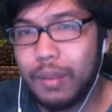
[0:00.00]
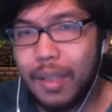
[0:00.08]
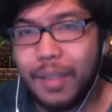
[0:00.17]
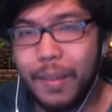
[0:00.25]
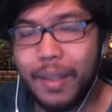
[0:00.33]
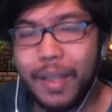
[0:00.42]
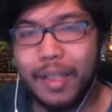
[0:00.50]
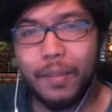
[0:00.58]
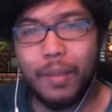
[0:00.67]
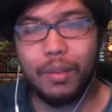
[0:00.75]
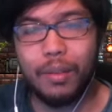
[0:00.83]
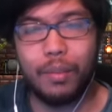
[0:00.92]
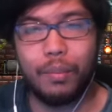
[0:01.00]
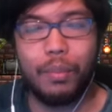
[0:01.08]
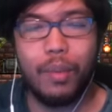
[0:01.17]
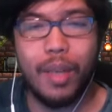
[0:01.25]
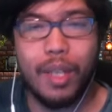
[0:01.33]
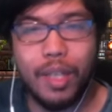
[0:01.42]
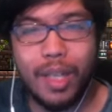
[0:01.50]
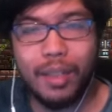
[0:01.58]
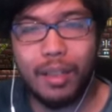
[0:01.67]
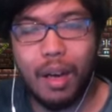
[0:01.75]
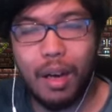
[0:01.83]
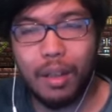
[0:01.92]
let's make a small little bridge
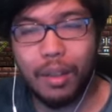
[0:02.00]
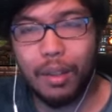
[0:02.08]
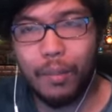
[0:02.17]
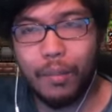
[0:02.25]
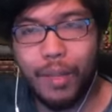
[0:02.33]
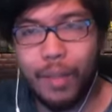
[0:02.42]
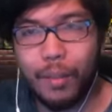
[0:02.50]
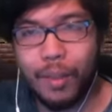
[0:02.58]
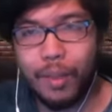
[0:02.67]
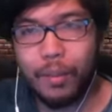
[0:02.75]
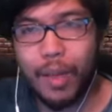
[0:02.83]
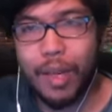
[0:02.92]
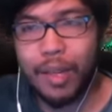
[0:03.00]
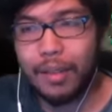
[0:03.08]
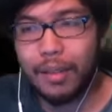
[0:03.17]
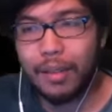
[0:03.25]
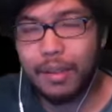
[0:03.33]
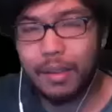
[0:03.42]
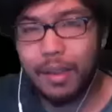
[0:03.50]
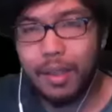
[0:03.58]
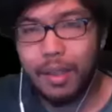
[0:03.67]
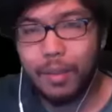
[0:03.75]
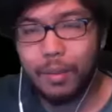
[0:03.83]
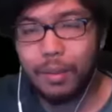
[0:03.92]
in the hollow, and when it rains,
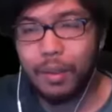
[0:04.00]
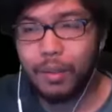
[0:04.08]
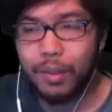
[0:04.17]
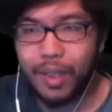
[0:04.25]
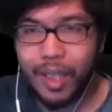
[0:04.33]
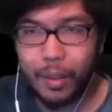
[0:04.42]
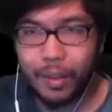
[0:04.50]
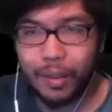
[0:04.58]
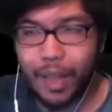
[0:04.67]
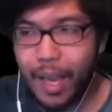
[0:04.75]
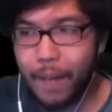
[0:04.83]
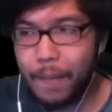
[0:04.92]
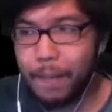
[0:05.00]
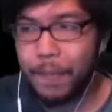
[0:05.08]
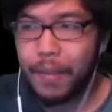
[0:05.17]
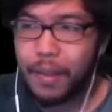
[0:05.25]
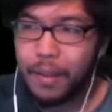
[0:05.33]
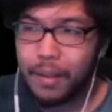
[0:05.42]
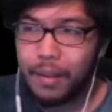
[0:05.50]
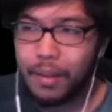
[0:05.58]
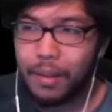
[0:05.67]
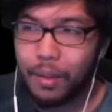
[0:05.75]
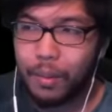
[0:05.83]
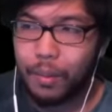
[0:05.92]
we'll go deal with that.
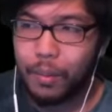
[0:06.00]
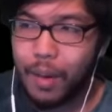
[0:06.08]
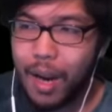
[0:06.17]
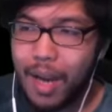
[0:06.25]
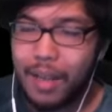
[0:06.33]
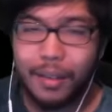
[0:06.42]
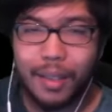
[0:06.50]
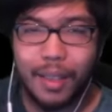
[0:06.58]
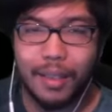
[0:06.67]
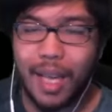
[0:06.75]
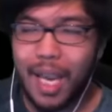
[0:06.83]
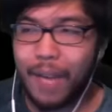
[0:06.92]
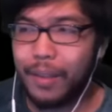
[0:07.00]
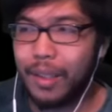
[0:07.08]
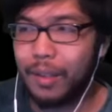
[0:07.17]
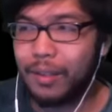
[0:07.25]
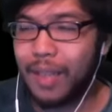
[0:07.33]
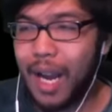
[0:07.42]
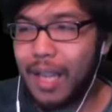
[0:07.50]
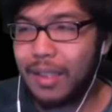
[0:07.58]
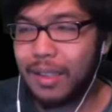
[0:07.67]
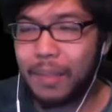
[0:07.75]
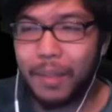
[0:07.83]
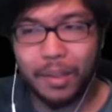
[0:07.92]
Orion thinks I haven't killed the ice
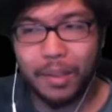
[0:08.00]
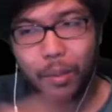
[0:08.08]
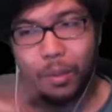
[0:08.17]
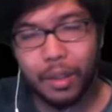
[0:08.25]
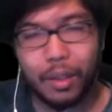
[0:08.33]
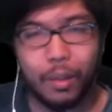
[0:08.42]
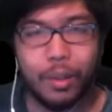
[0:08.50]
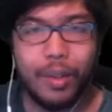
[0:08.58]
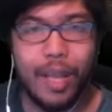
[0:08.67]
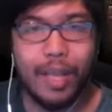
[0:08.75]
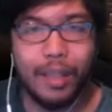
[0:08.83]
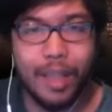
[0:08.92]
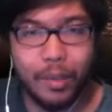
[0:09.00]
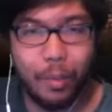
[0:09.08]
slime yet, so we're gonna go do that as